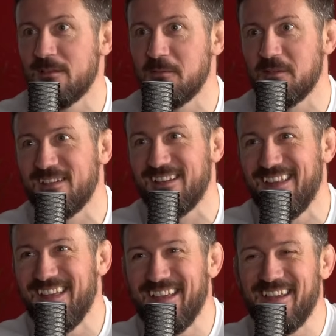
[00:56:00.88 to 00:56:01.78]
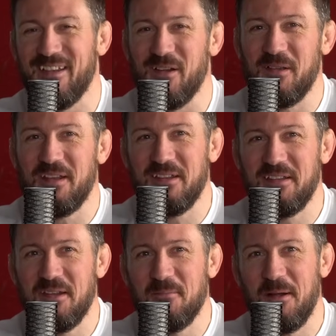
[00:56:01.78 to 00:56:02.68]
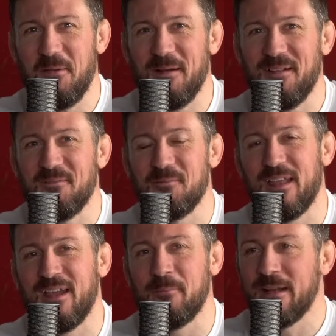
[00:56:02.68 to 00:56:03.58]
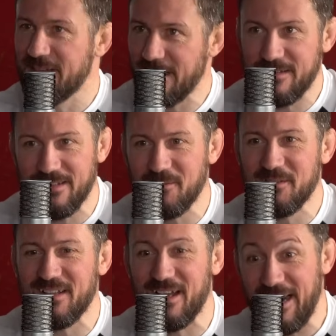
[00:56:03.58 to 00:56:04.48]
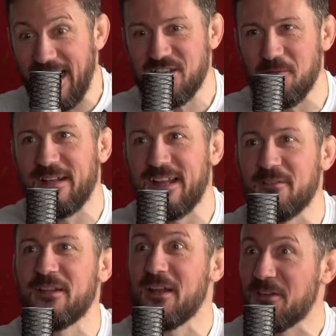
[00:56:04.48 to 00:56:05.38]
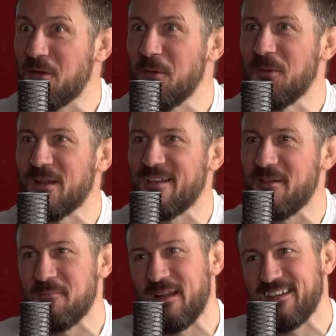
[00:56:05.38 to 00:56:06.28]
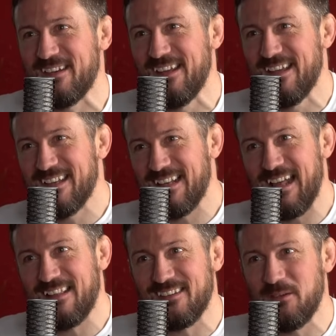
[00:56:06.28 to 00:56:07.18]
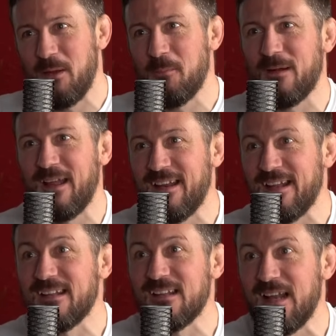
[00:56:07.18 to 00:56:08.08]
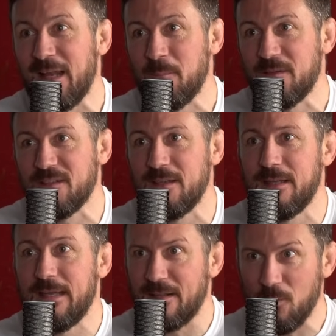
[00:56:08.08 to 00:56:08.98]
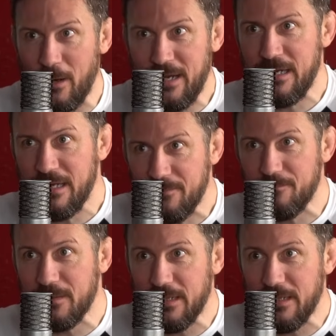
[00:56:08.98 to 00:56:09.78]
and he was, you know, you did pretty well. But it was. I actually read that, and I was like, that's cool. I'm actually glad to see people are getting a little glimpse at the way he.